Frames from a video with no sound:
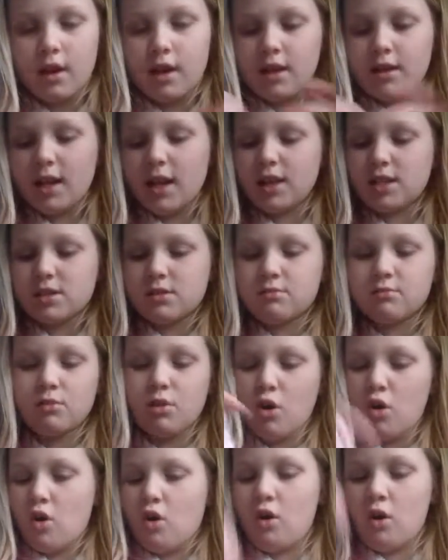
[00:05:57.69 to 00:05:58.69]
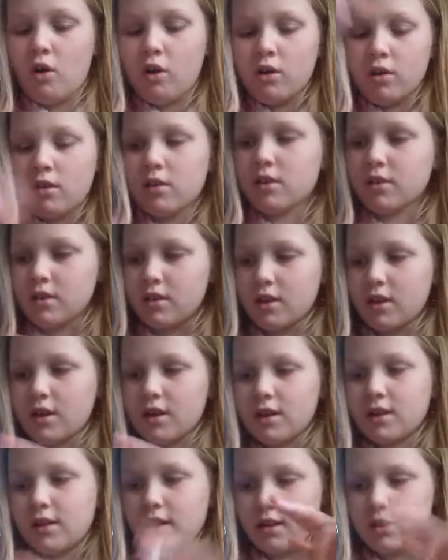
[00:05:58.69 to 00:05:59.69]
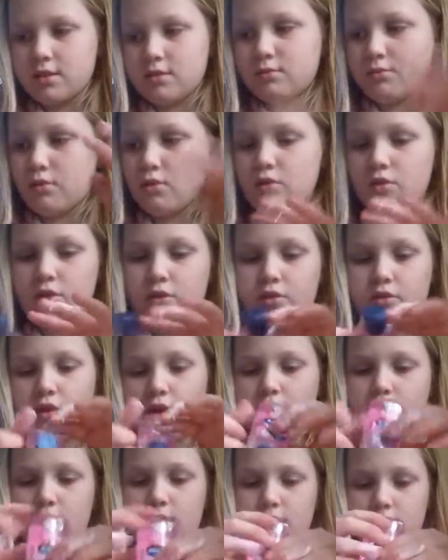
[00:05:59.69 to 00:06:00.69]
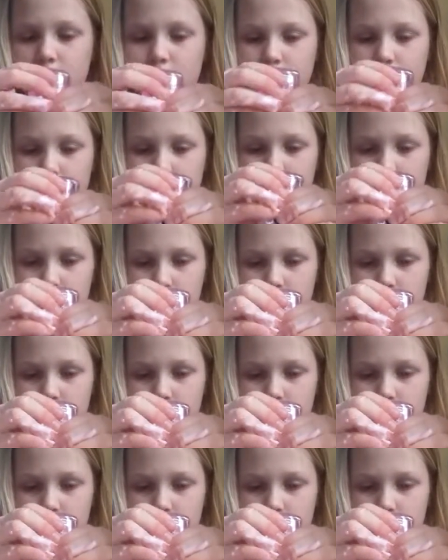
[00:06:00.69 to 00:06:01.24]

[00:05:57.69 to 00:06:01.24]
I need to add some more. I think I need to add some more. 3 goodness.